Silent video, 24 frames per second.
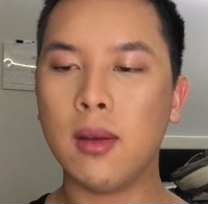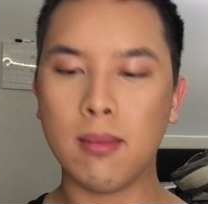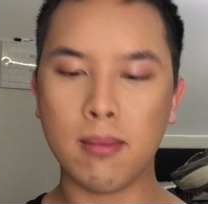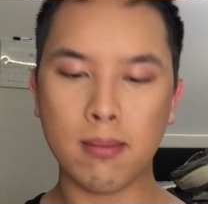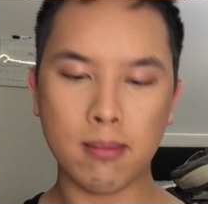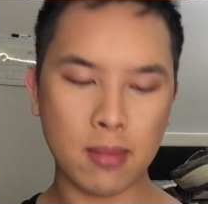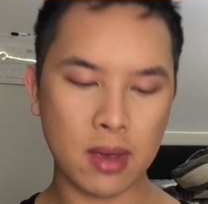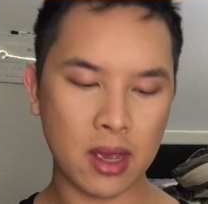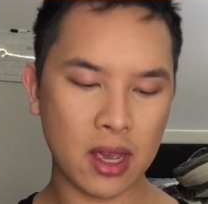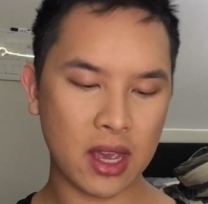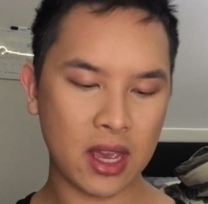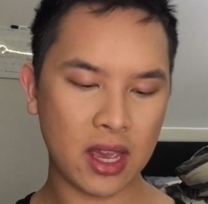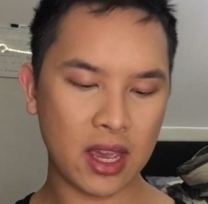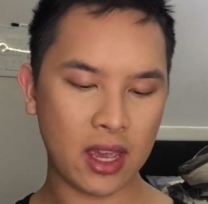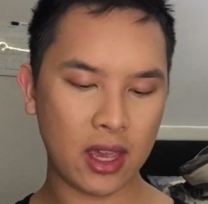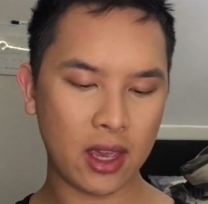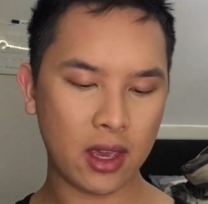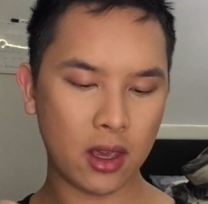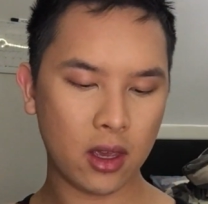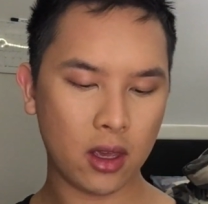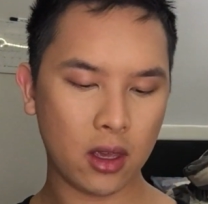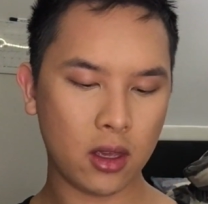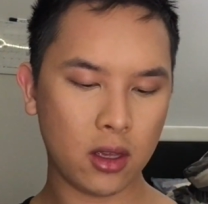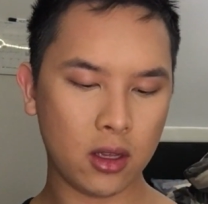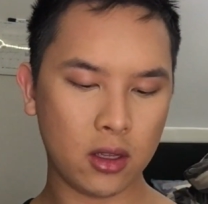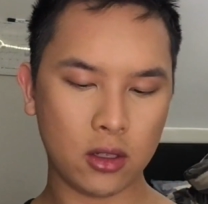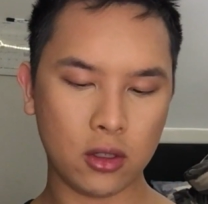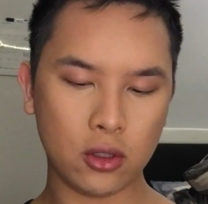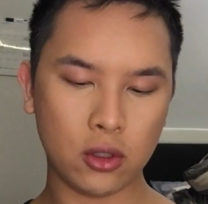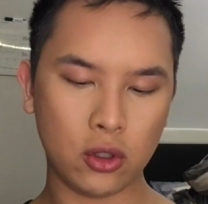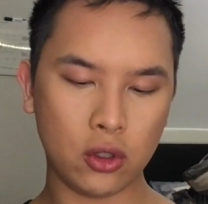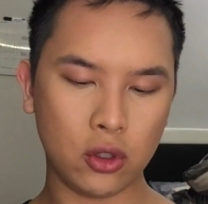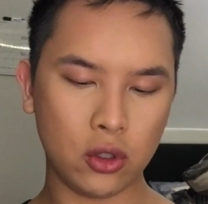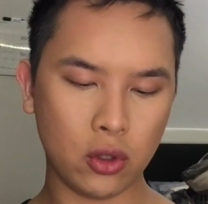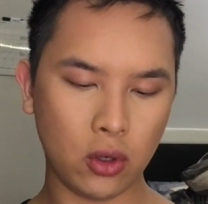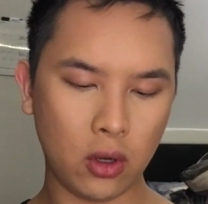my
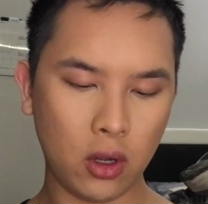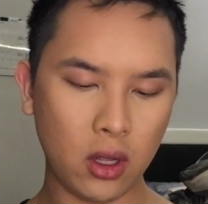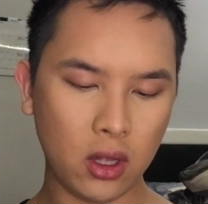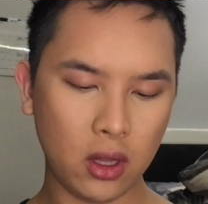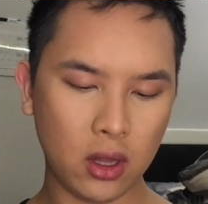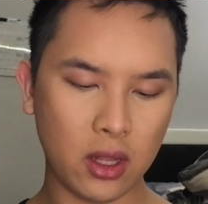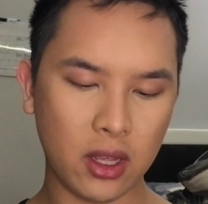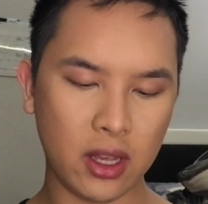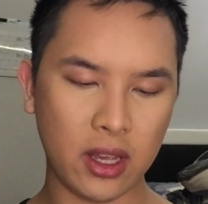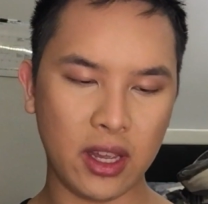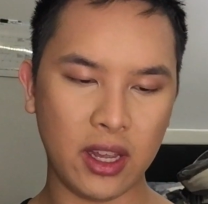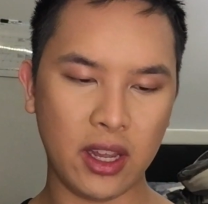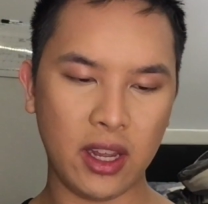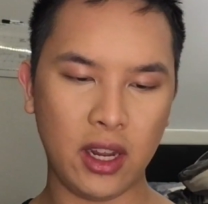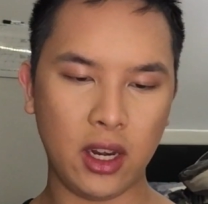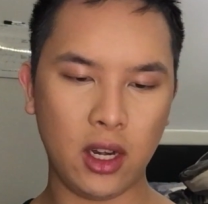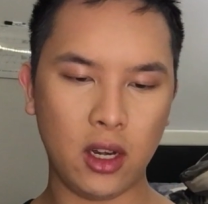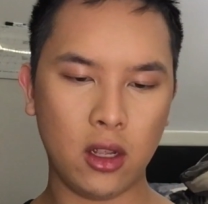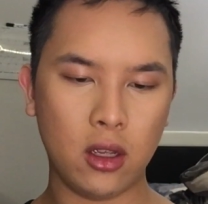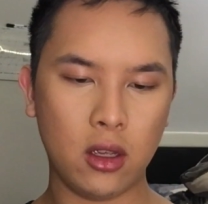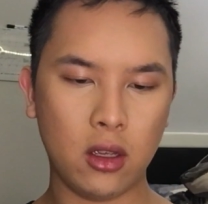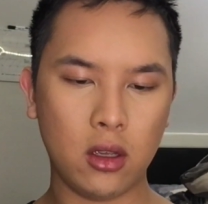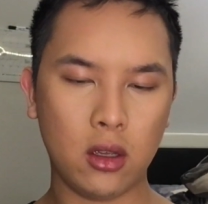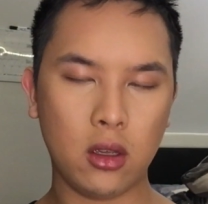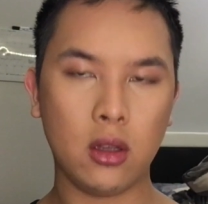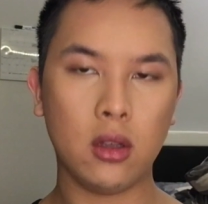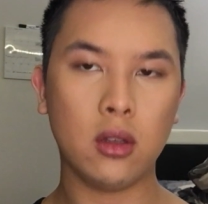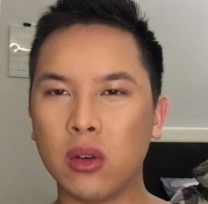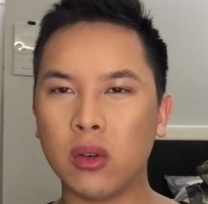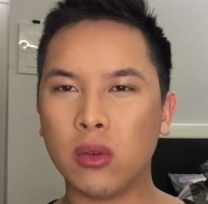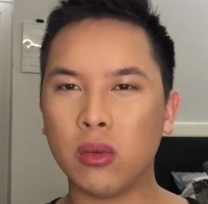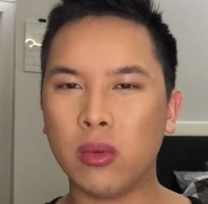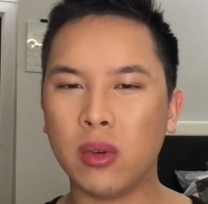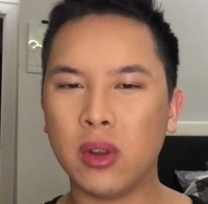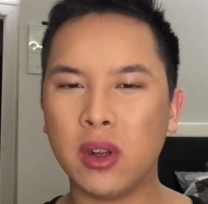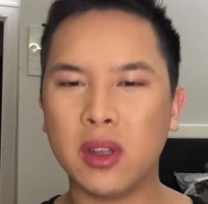jawline.
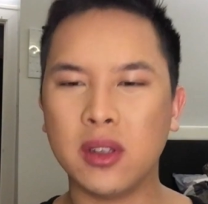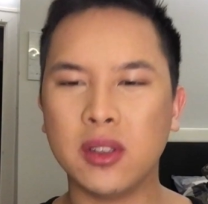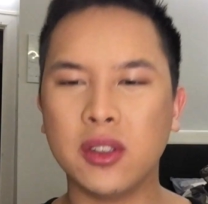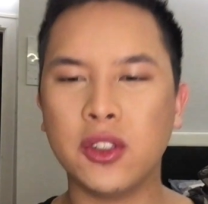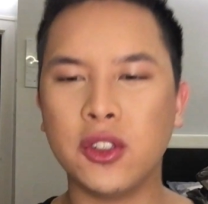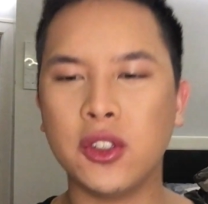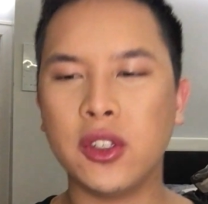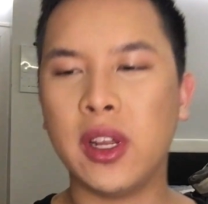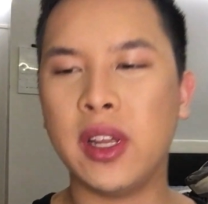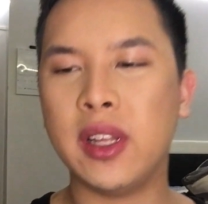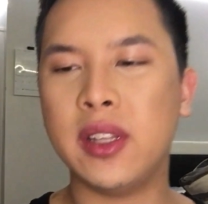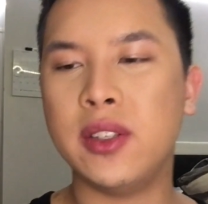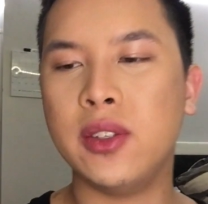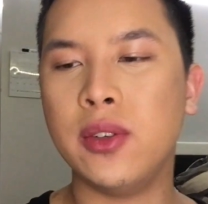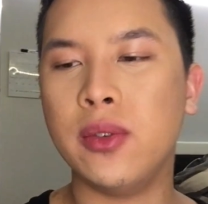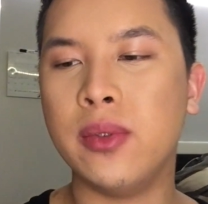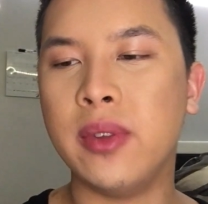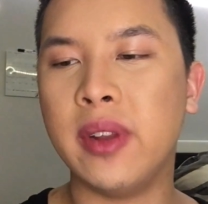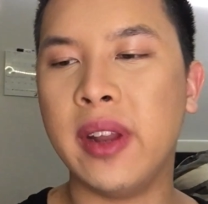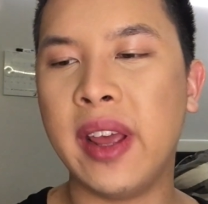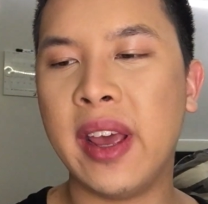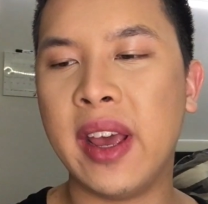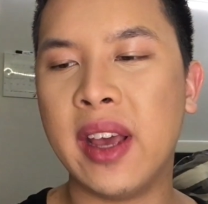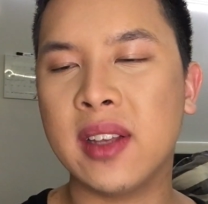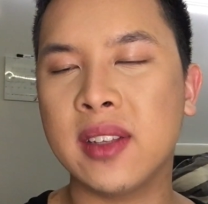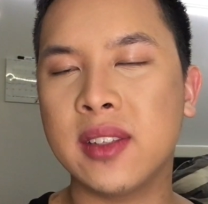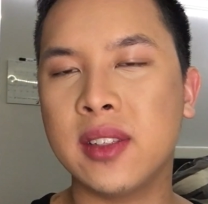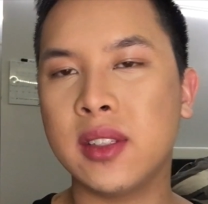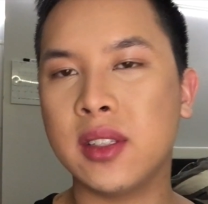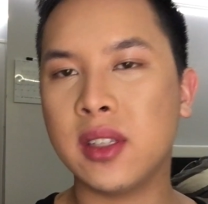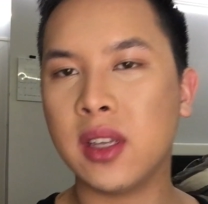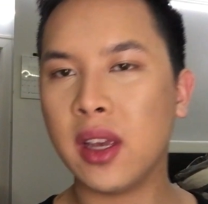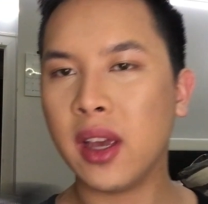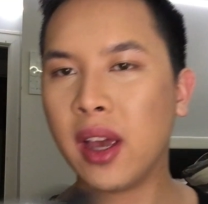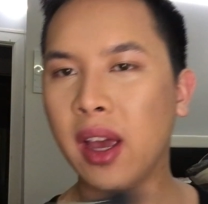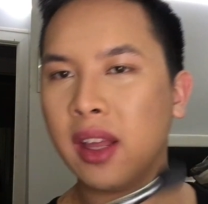What else should I do
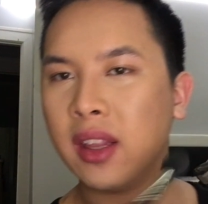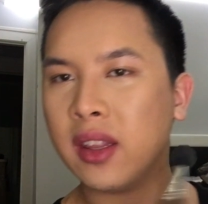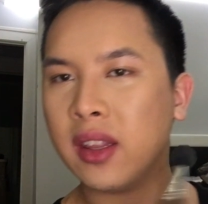next? I